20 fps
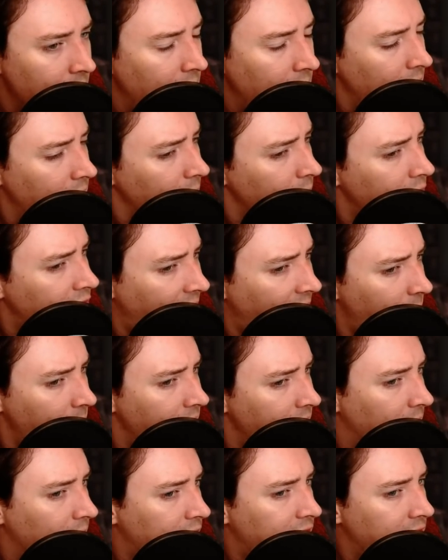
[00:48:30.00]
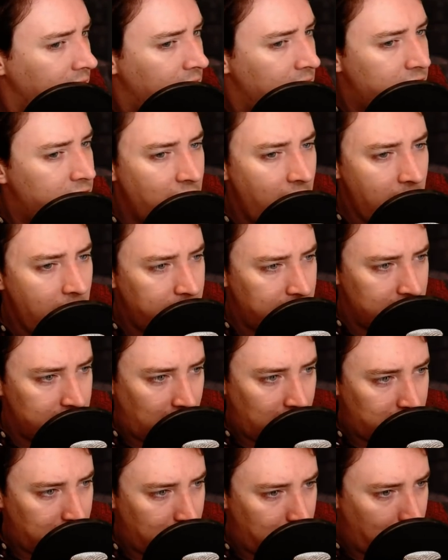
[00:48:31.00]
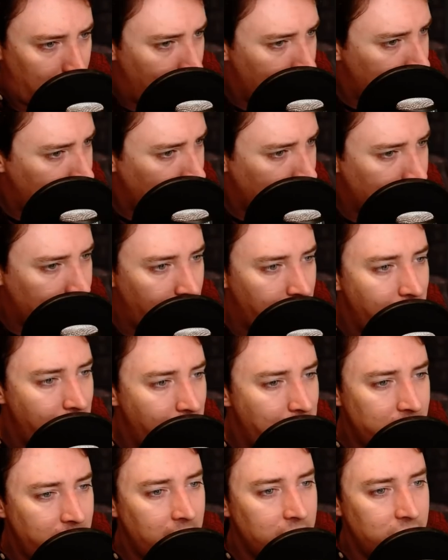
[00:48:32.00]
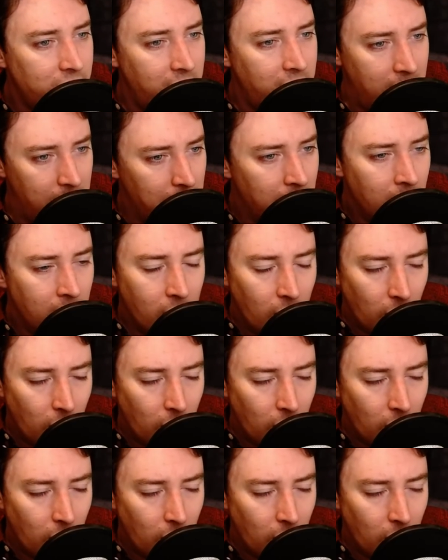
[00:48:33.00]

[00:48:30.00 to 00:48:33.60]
There was someone else, a servant, I suppose, because I remember saying to him,